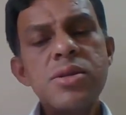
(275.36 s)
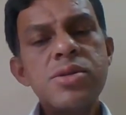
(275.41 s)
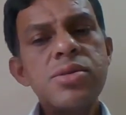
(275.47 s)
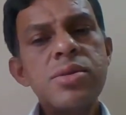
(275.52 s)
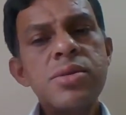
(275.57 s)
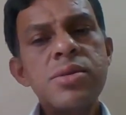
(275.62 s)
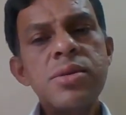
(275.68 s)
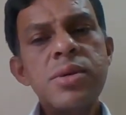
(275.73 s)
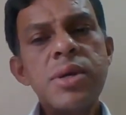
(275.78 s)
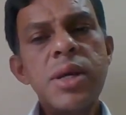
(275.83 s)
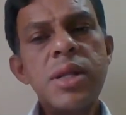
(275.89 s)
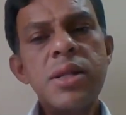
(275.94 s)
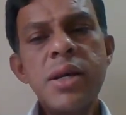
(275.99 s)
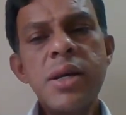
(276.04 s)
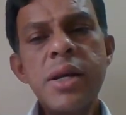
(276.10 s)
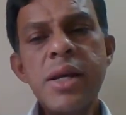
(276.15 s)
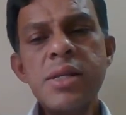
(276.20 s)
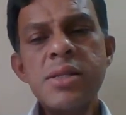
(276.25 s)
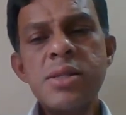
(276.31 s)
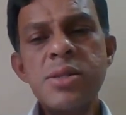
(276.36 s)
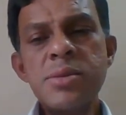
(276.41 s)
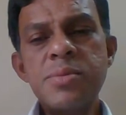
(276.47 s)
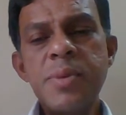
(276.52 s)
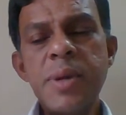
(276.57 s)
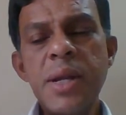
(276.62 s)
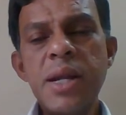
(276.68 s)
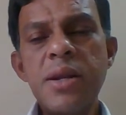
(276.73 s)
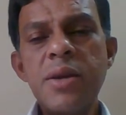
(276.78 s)
So in the case
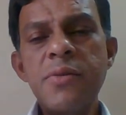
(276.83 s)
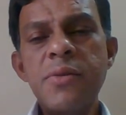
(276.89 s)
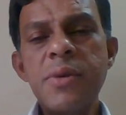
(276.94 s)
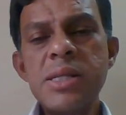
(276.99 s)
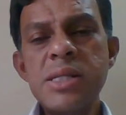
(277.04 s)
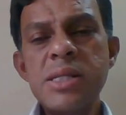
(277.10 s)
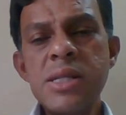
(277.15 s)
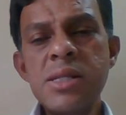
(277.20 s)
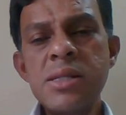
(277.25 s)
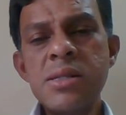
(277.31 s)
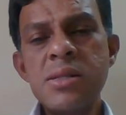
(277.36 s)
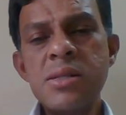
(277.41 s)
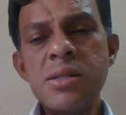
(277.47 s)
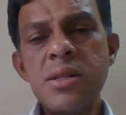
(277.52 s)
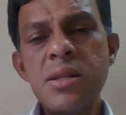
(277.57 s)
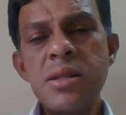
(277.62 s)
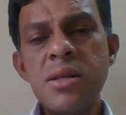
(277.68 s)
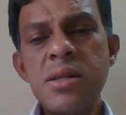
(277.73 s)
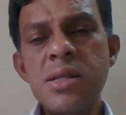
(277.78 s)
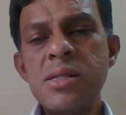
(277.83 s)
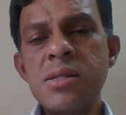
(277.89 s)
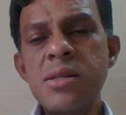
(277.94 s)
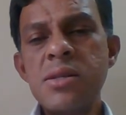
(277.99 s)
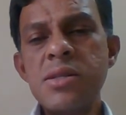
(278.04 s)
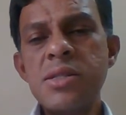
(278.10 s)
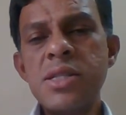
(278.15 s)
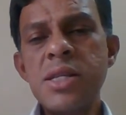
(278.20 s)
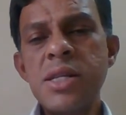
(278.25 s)
field of physics, the
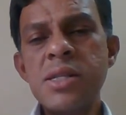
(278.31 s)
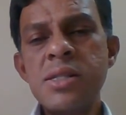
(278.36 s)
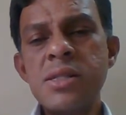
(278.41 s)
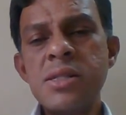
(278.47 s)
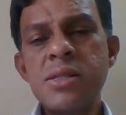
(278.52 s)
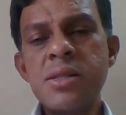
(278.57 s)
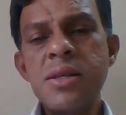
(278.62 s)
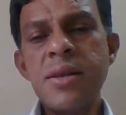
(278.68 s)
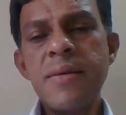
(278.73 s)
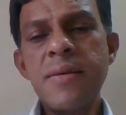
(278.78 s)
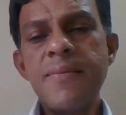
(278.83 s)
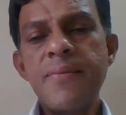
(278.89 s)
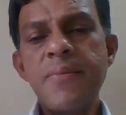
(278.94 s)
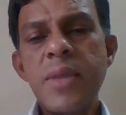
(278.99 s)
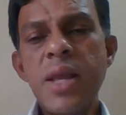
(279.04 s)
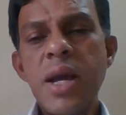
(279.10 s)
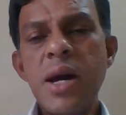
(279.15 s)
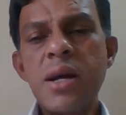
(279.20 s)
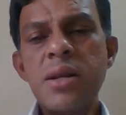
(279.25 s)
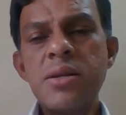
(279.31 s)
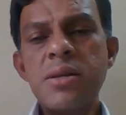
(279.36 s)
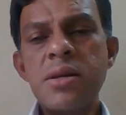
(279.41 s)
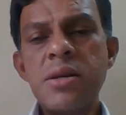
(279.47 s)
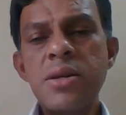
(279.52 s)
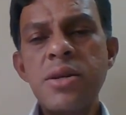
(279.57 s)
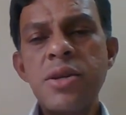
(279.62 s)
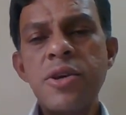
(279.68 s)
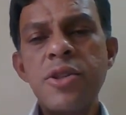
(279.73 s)
researches are
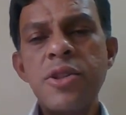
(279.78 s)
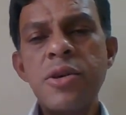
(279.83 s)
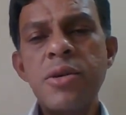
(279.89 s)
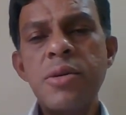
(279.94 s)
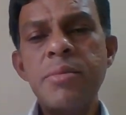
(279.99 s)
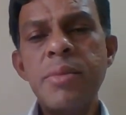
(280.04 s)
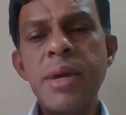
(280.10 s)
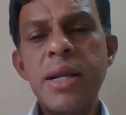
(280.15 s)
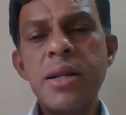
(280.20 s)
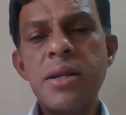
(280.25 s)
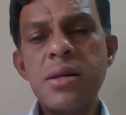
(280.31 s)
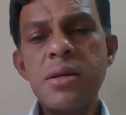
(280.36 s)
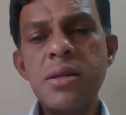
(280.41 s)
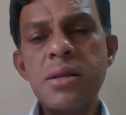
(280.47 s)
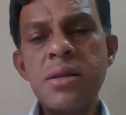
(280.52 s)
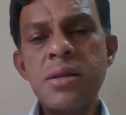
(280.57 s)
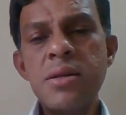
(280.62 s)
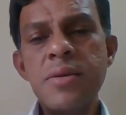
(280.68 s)
done on the matter,